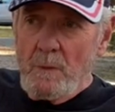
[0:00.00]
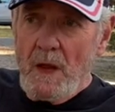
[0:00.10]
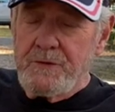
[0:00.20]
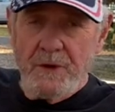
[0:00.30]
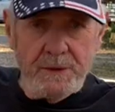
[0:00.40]

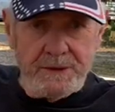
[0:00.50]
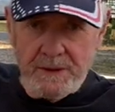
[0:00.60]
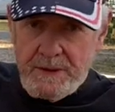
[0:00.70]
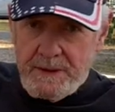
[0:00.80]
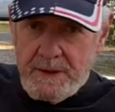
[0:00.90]
So it's a
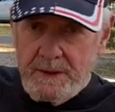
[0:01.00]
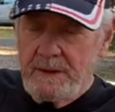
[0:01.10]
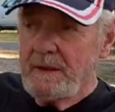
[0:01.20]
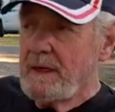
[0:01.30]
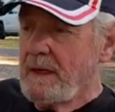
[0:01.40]
good deal.
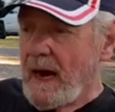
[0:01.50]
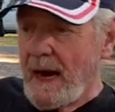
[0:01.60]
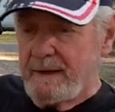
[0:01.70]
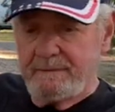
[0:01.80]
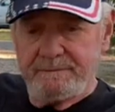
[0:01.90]
I,
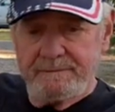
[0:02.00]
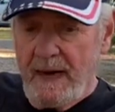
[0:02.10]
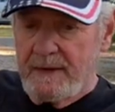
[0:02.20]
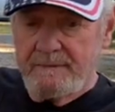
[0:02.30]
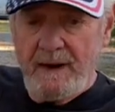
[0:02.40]
I
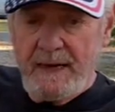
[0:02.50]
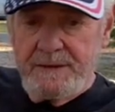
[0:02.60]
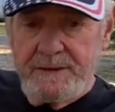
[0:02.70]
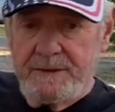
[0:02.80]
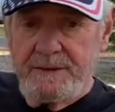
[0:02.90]
advise
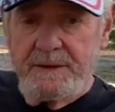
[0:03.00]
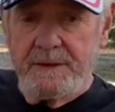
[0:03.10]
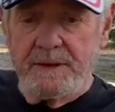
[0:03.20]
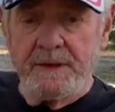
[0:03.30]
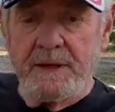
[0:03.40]
you
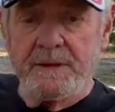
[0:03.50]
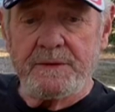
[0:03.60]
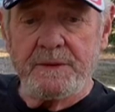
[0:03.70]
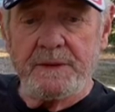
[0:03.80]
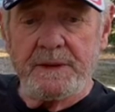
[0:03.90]
to look
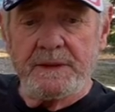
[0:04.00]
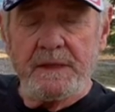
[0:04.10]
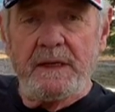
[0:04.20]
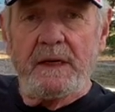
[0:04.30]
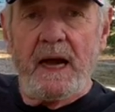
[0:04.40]
into it
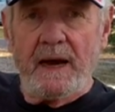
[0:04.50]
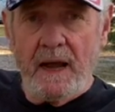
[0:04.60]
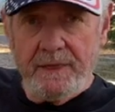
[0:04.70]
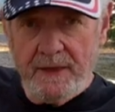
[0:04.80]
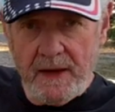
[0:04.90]
and I
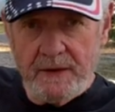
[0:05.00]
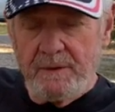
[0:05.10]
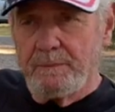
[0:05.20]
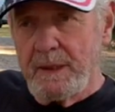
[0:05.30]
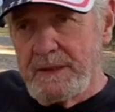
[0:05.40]
thank you.
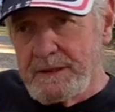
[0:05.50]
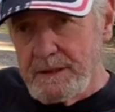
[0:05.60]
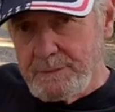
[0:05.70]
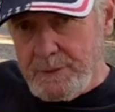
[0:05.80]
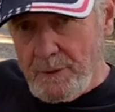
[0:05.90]
Please
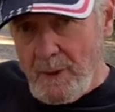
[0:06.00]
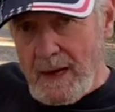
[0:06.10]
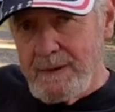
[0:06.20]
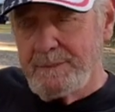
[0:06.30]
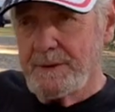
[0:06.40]

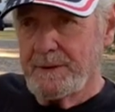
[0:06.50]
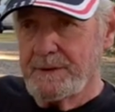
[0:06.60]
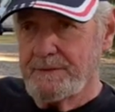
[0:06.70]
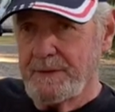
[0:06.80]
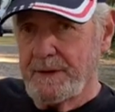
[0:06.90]
subscribe to this
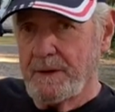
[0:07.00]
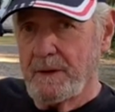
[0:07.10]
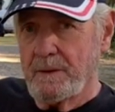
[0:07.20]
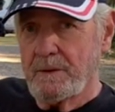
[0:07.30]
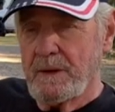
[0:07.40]

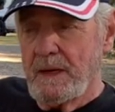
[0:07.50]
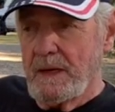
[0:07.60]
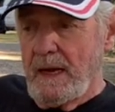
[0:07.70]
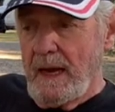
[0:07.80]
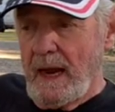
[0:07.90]
video.
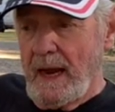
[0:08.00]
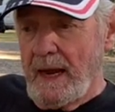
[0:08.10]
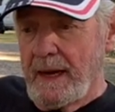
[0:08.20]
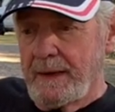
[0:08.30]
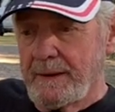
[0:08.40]
And